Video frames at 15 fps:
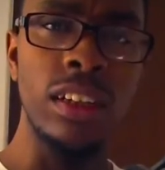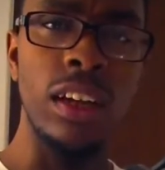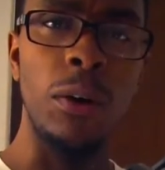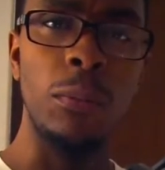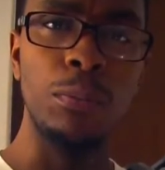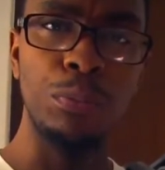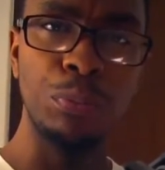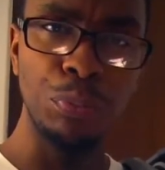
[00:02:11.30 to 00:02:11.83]
know,
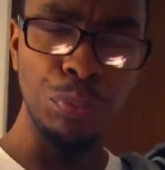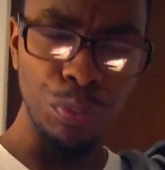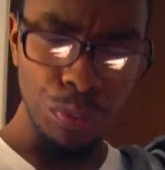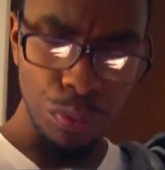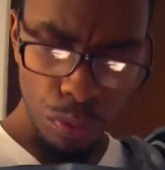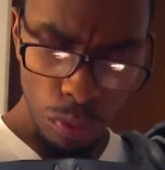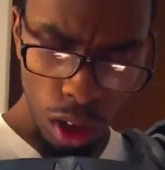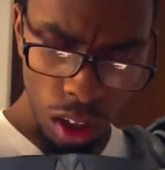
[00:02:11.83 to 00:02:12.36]

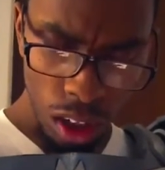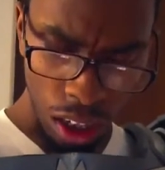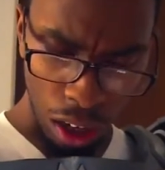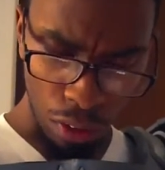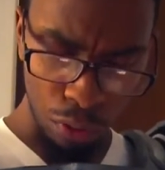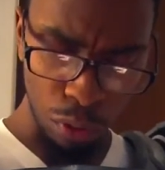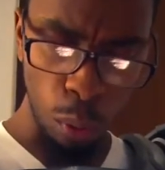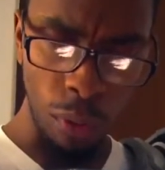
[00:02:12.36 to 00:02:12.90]

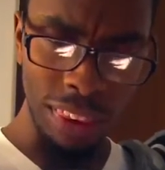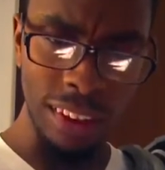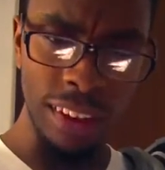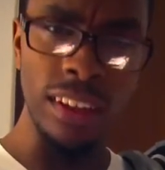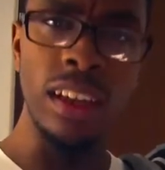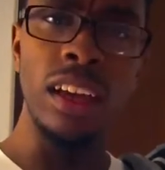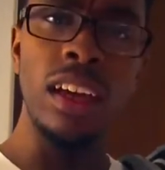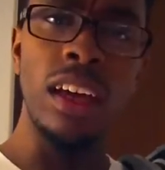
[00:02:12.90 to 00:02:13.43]
careful with
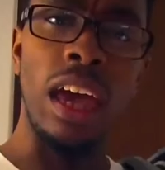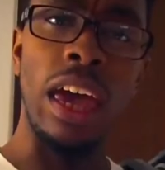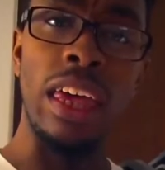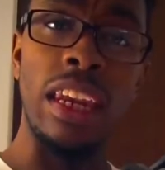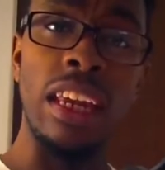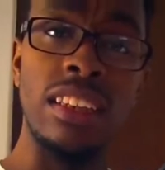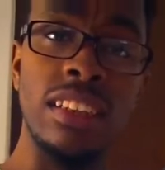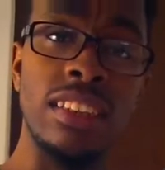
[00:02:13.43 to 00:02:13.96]
it,
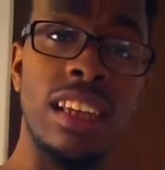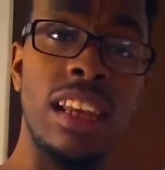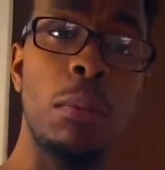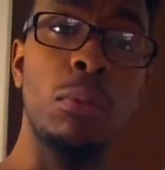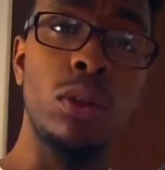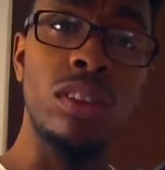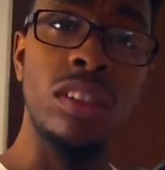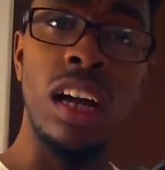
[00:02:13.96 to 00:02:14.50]
and it takes a lot
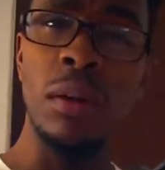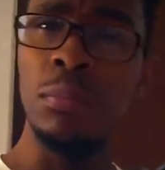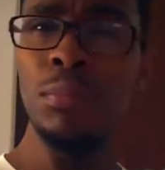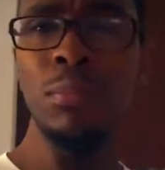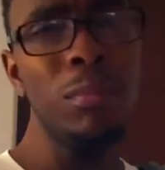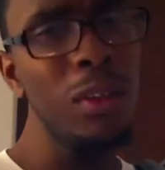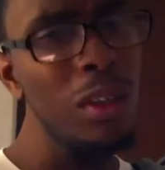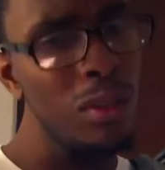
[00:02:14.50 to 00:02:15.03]
more time,
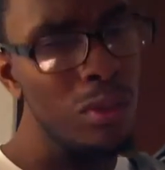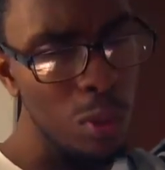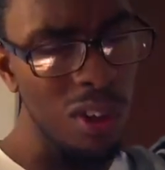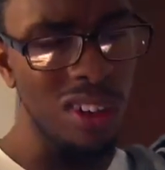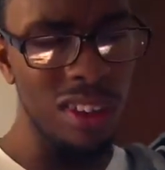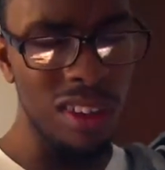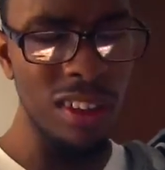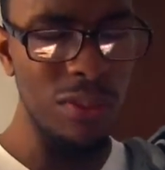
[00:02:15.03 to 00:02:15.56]
but it's
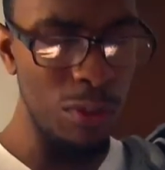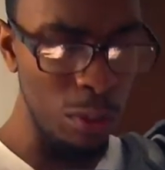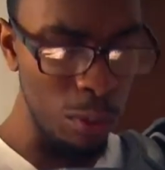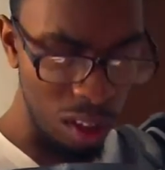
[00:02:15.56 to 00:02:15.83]
worth it if you